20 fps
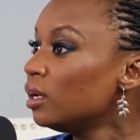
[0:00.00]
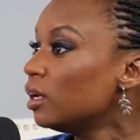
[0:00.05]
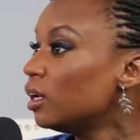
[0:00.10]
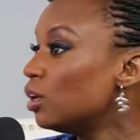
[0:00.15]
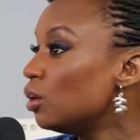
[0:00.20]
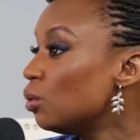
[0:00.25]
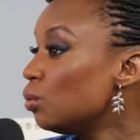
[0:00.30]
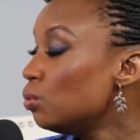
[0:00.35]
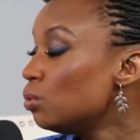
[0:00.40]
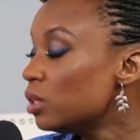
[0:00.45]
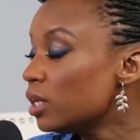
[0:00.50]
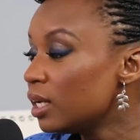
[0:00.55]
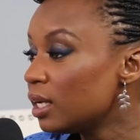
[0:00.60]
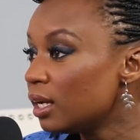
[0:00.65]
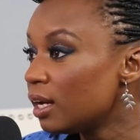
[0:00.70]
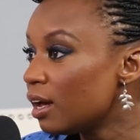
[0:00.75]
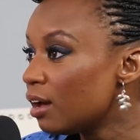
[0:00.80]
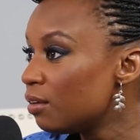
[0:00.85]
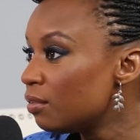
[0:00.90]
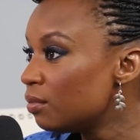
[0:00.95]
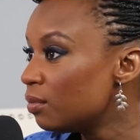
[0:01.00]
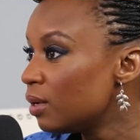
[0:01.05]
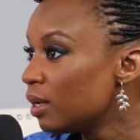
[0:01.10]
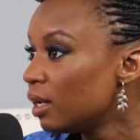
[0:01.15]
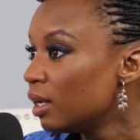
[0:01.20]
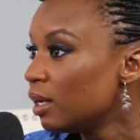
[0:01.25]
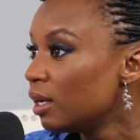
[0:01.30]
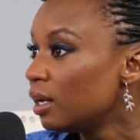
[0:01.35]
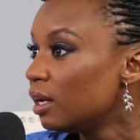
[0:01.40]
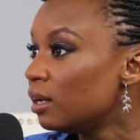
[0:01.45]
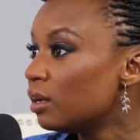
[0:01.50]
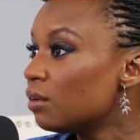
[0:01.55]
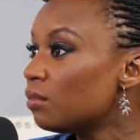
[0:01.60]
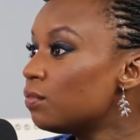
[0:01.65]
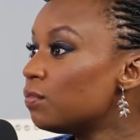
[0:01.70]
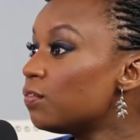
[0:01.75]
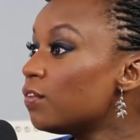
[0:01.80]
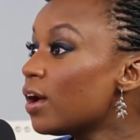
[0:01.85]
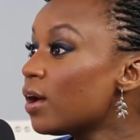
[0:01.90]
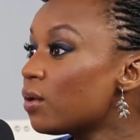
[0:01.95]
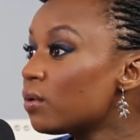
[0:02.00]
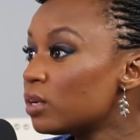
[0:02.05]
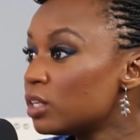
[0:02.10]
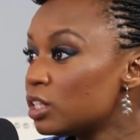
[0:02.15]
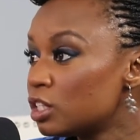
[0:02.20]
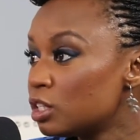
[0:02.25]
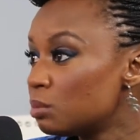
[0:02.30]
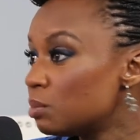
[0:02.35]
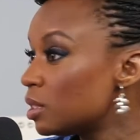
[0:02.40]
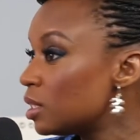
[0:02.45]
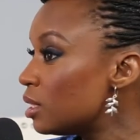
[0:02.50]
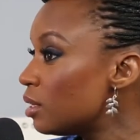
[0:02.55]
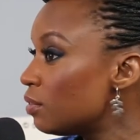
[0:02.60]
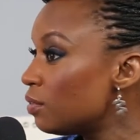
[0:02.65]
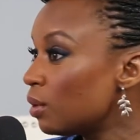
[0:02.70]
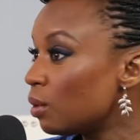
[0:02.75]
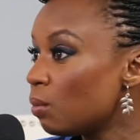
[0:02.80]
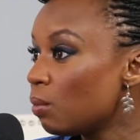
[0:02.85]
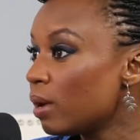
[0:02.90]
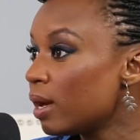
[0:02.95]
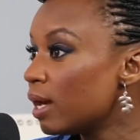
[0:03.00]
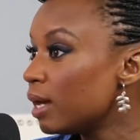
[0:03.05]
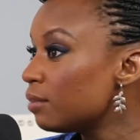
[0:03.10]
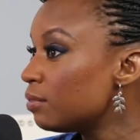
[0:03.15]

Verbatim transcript: and who they love in a very specific way.